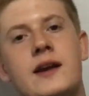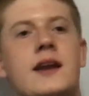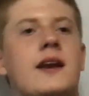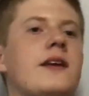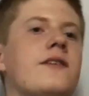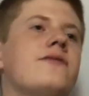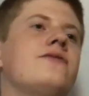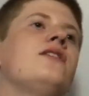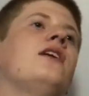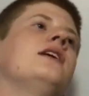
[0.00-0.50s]
and he
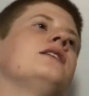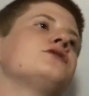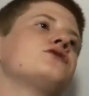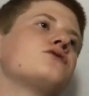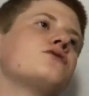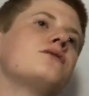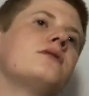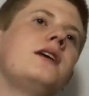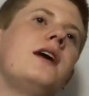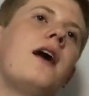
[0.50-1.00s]
flies
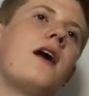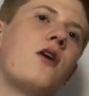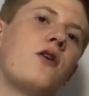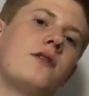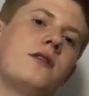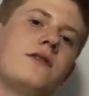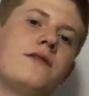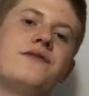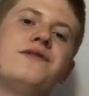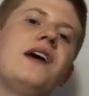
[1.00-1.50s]
through the air in
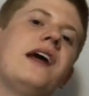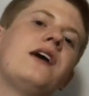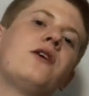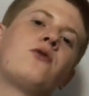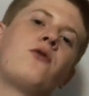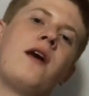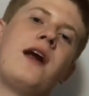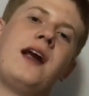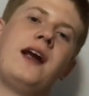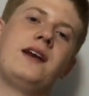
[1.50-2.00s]
the fake
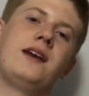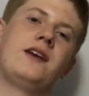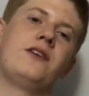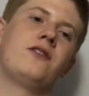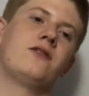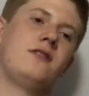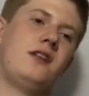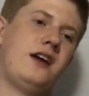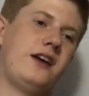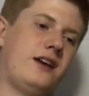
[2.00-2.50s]
rain and
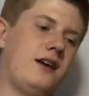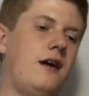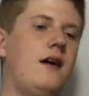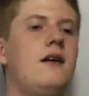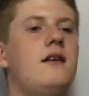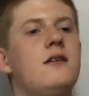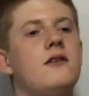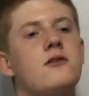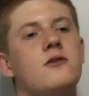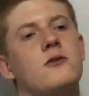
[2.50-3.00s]
you're like,
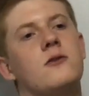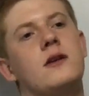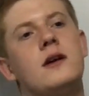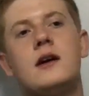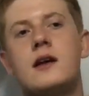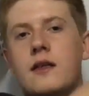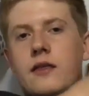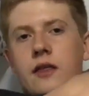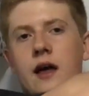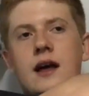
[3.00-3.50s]
oh,
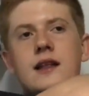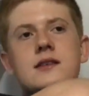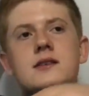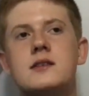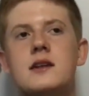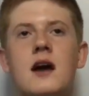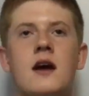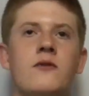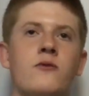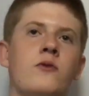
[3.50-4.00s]
that's
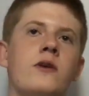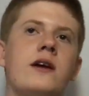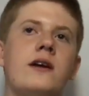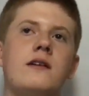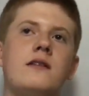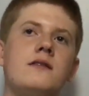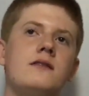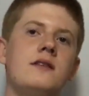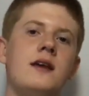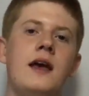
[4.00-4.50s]
not
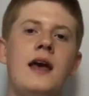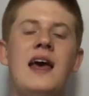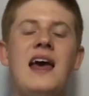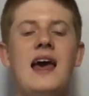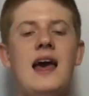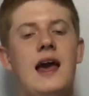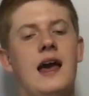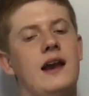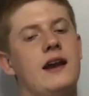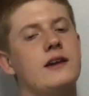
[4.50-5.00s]
real,
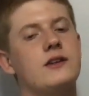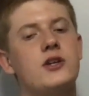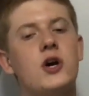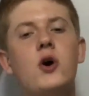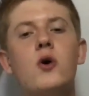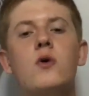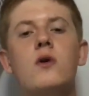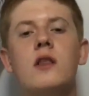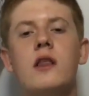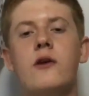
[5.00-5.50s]
and it
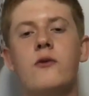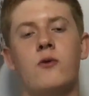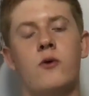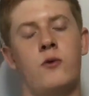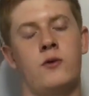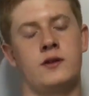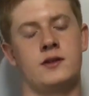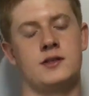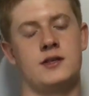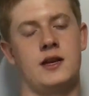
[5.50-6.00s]
totally
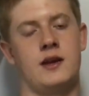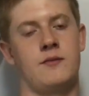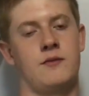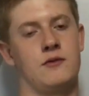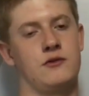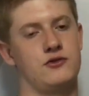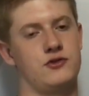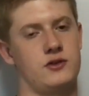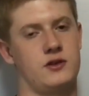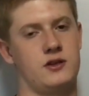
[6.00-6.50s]
ruins the
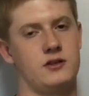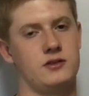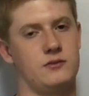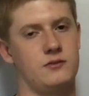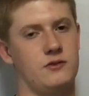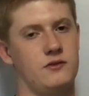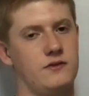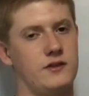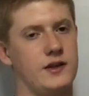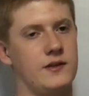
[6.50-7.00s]
immersion of the
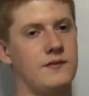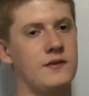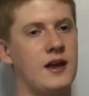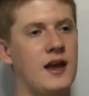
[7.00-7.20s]
movie.